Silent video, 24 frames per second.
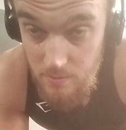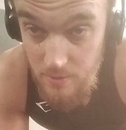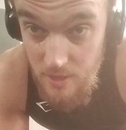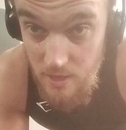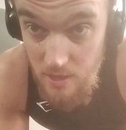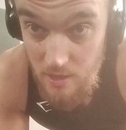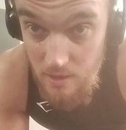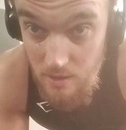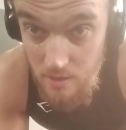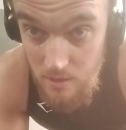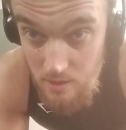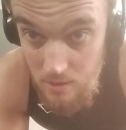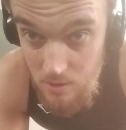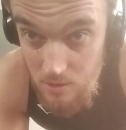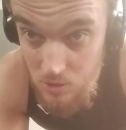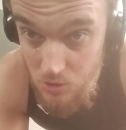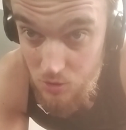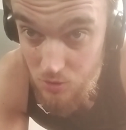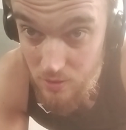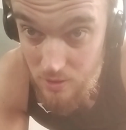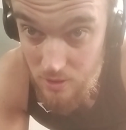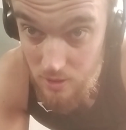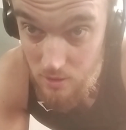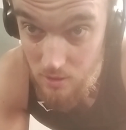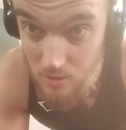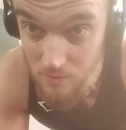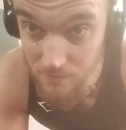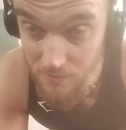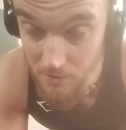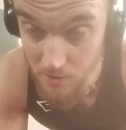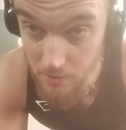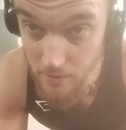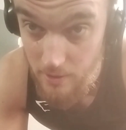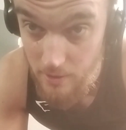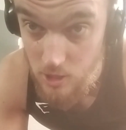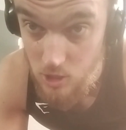to be doing a little
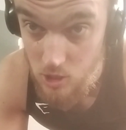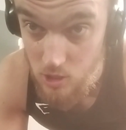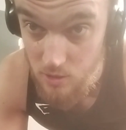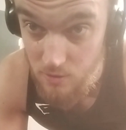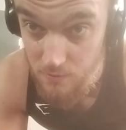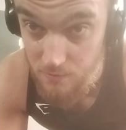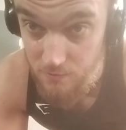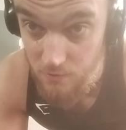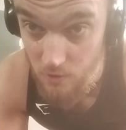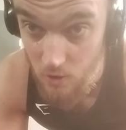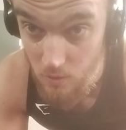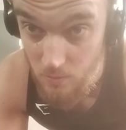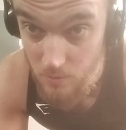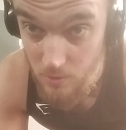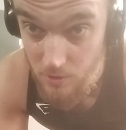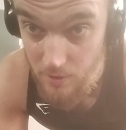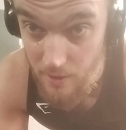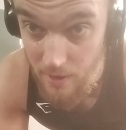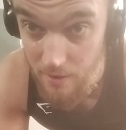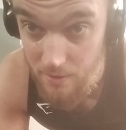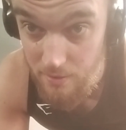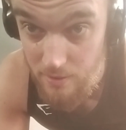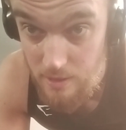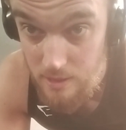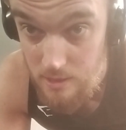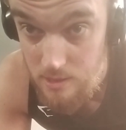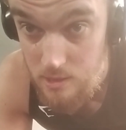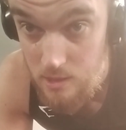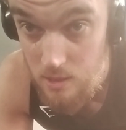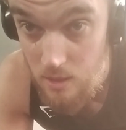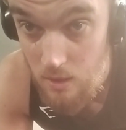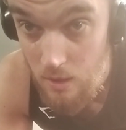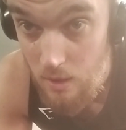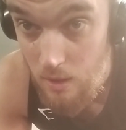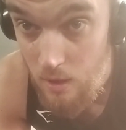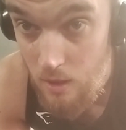variation of farmer
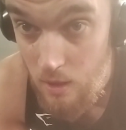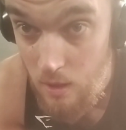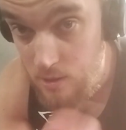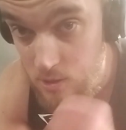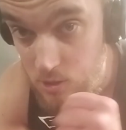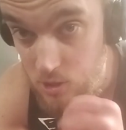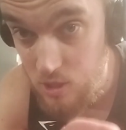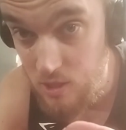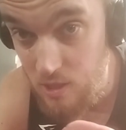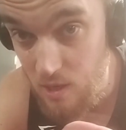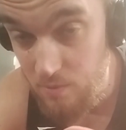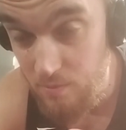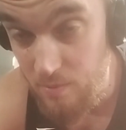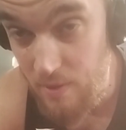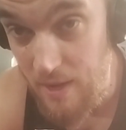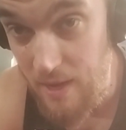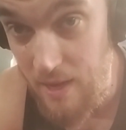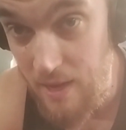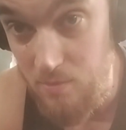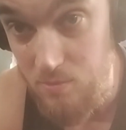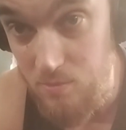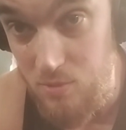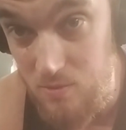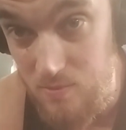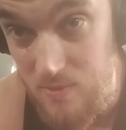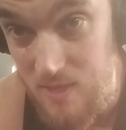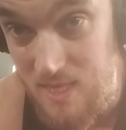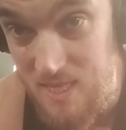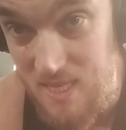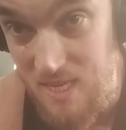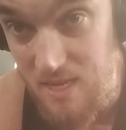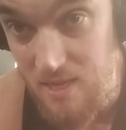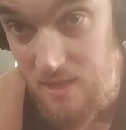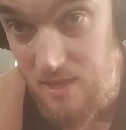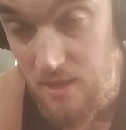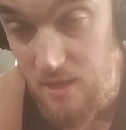carries. Just in my ham's gonna be
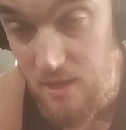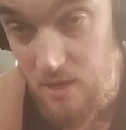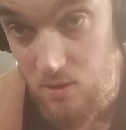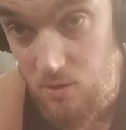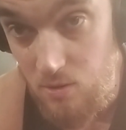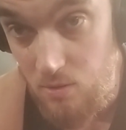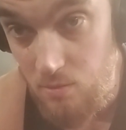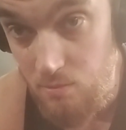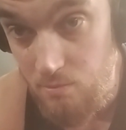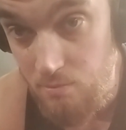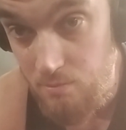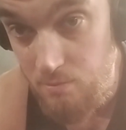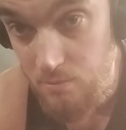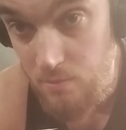staying here